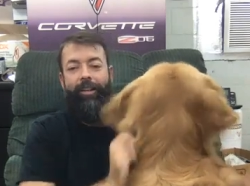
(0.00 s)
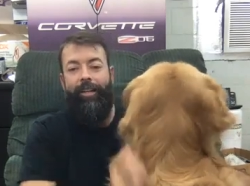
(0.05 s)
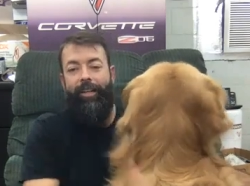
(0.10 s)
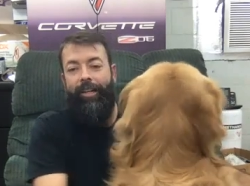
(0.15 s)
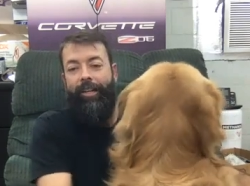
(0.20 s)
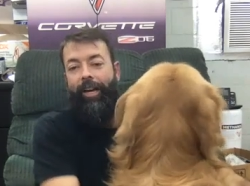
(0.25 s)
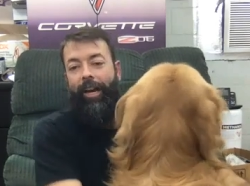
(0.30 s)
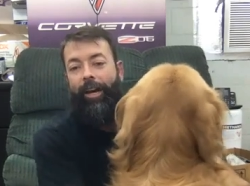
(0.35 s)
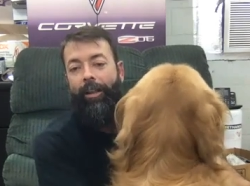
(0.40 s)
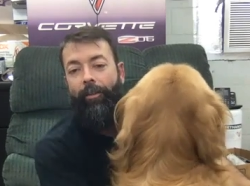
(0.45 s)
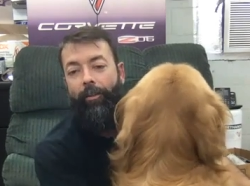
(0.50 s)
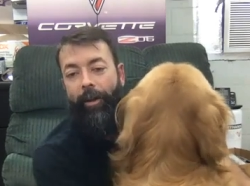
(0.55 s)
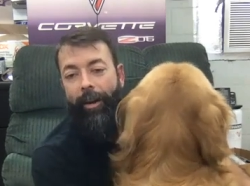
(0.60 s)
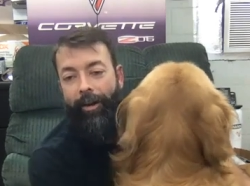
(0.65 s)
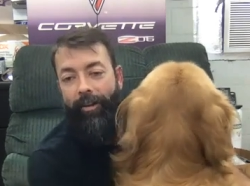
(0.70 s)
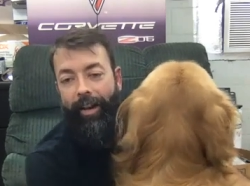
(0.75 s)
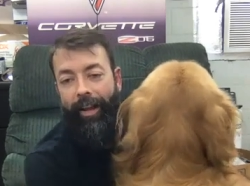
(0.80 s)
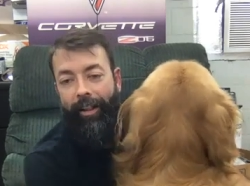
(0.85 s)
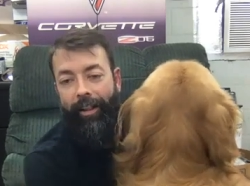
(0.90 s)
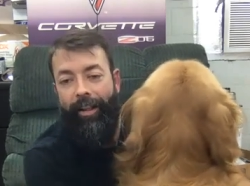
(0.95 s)

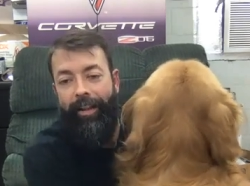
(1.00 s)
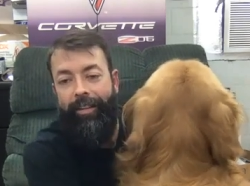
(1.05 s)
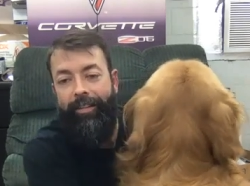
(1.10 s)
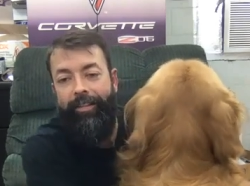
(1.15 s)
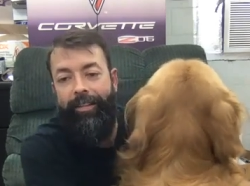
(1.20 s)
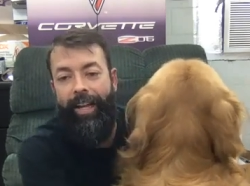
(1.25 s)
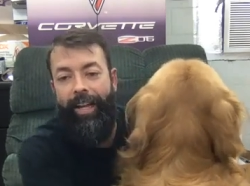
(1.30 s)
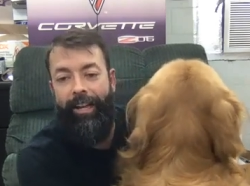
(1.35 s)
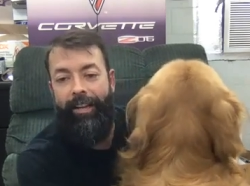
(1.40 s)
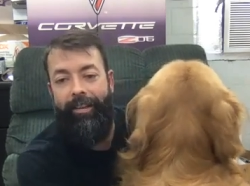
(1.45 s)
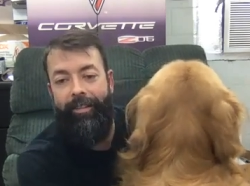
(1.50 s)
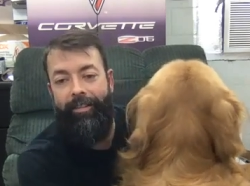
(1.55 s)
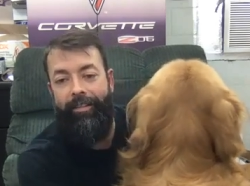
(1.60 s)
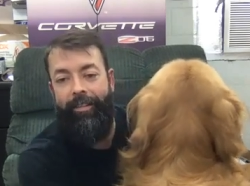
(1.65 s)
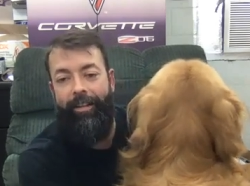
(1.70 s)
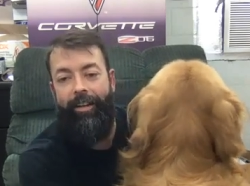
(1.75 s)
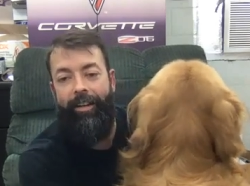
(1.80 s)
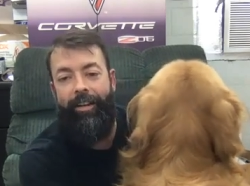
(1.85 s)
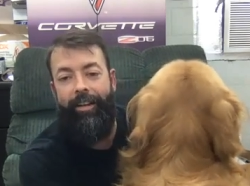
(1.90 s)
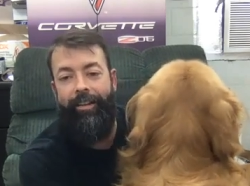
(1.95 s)
Colorado LS, that is,
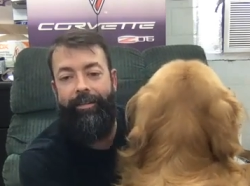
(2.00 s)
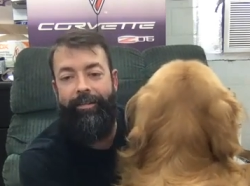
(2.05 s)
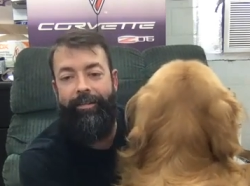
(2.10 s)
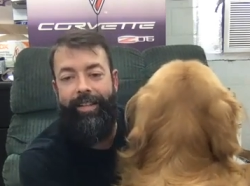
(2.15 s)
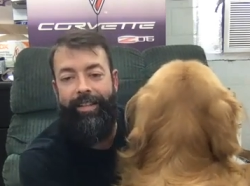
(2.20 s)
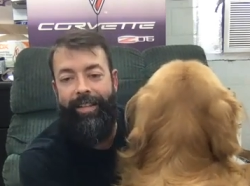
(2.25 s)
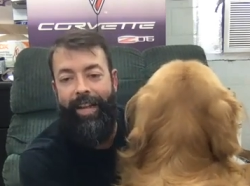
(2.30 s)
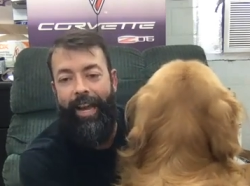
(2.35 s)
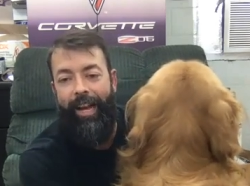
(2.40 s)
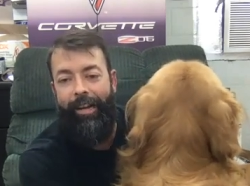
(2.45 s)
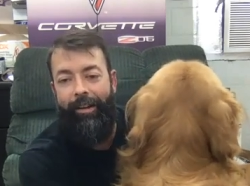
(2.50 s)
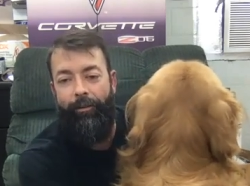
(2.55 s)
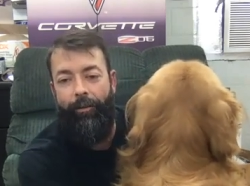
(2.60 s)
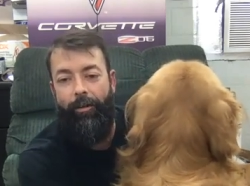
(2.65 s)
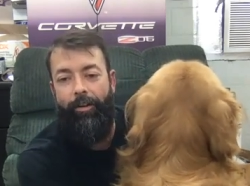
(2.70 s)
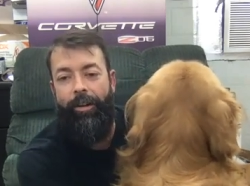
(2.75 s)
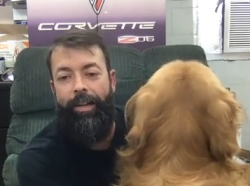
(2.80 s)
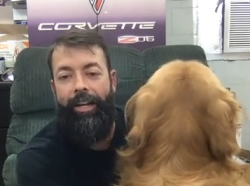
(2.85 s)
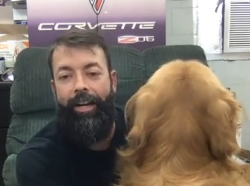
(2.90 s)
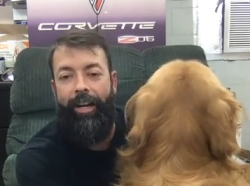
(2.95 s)
it's kind of
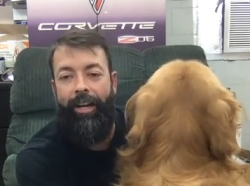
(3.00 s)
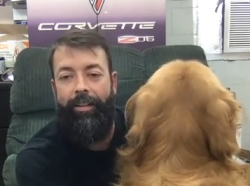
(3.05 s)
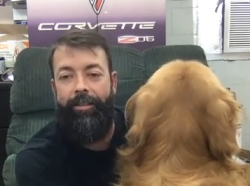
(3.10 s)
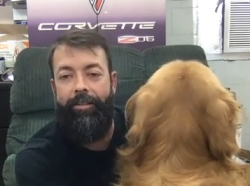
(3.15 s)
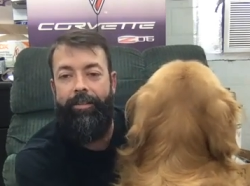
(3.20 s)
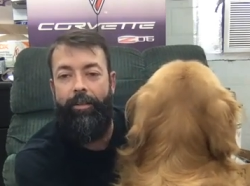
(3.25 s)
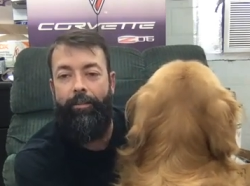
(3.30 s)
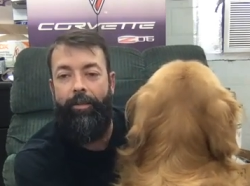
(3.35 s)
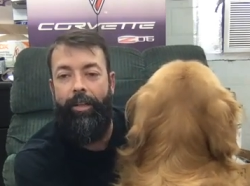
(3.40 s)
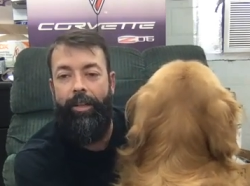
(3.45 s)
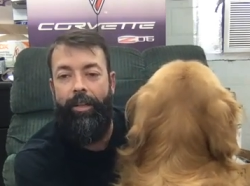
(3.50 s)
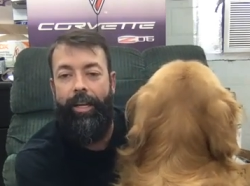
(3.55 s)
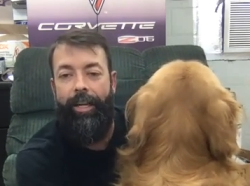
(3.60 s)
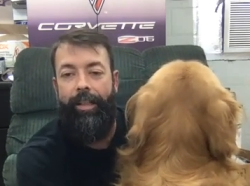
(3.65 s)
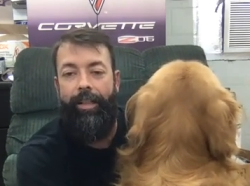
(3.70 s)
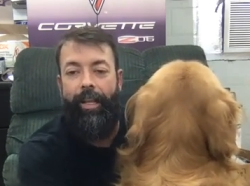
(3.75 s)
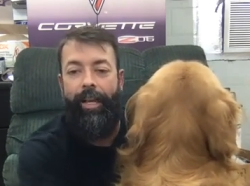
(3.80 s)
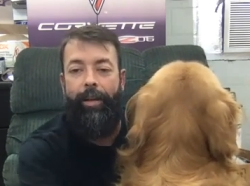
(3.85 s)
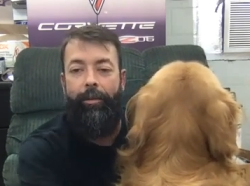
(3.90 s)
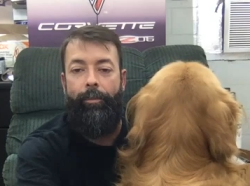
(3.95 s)
already got something
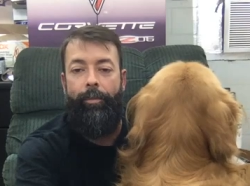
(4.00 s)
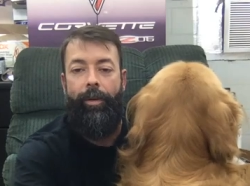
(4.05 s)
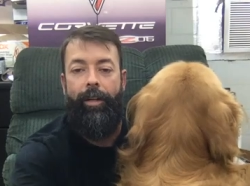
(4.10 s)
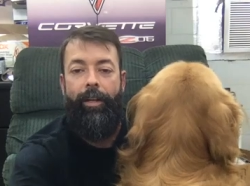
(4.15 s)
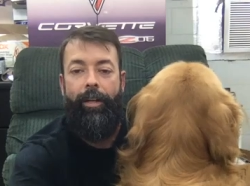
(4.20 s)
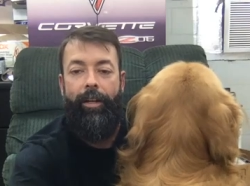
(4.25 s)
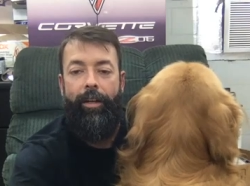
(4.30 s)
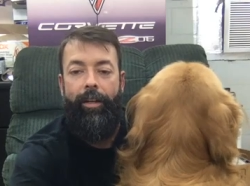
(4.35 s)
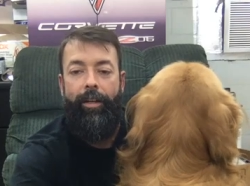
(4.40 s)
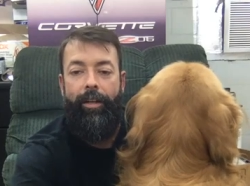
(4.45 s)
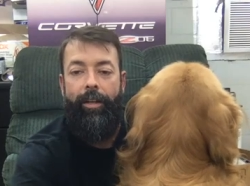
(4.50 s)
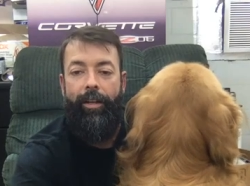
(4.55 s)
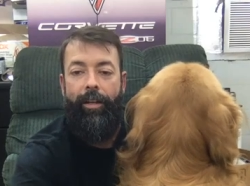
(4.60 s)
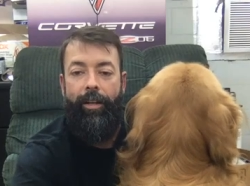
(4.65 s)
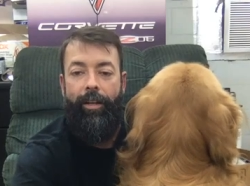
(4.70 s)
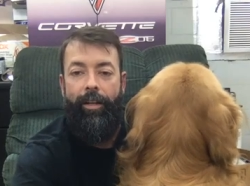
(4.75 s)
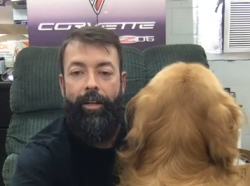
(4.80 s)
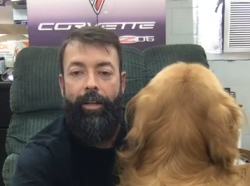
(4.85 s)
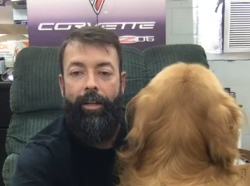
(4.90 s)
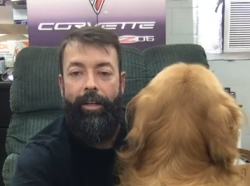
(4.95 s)
like that, but
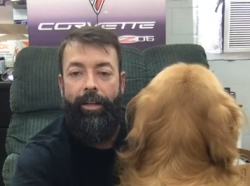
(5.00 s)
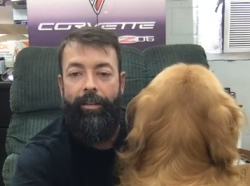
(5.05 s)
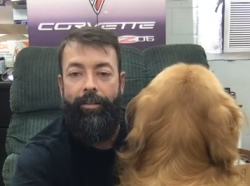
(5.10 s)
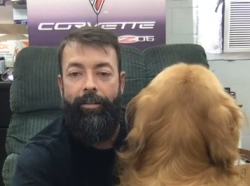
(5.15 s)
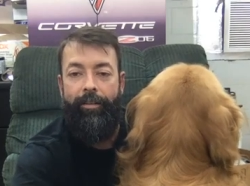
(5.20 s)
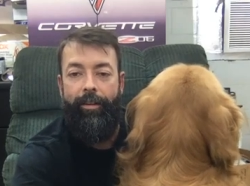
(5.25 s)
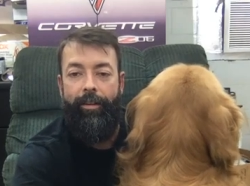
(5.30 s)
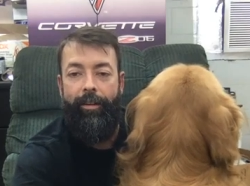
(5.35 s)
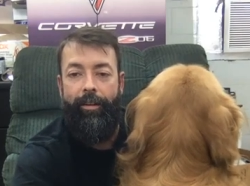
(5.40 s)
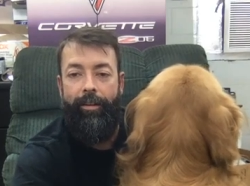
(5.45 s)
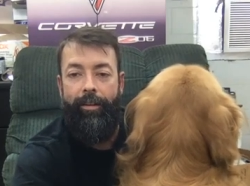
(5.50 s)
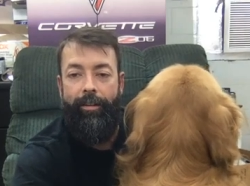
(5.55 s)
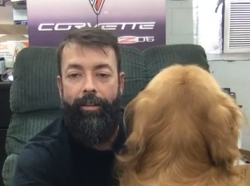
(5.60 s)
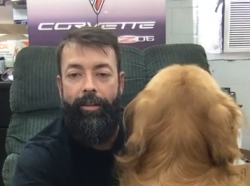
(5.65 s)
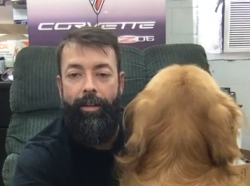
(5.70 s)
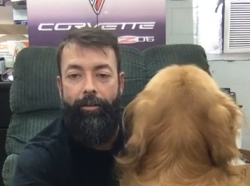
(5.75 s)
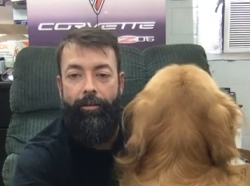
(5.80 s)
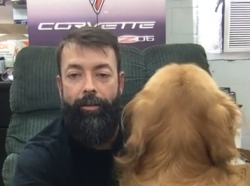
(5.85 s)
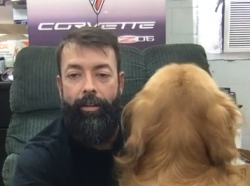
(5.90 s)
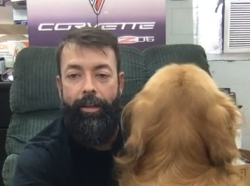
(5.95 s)
it's
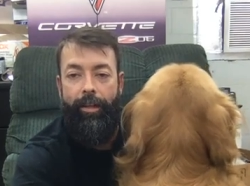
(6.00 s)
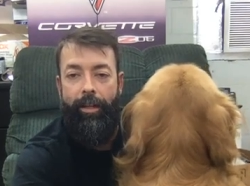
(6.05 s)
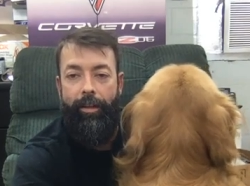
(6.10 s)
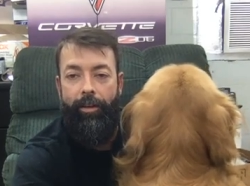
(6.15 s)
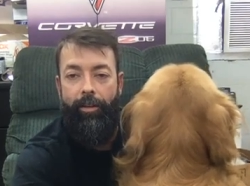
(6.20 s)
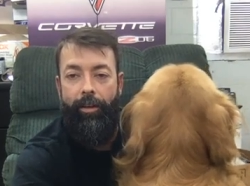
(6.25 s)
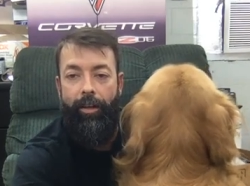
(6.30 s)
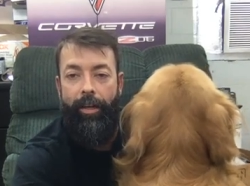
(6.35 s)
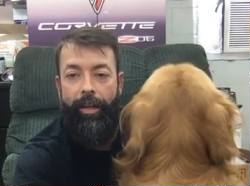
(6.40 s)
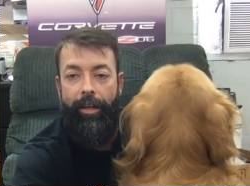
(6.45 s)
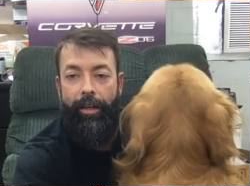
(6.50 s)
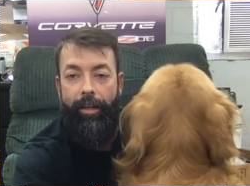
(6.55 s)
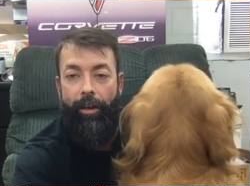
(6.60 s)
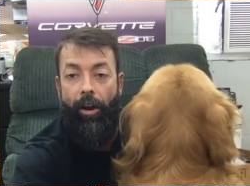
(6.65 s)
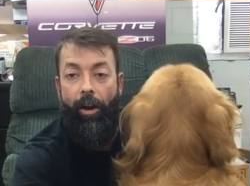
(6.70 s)
definitely a good idea.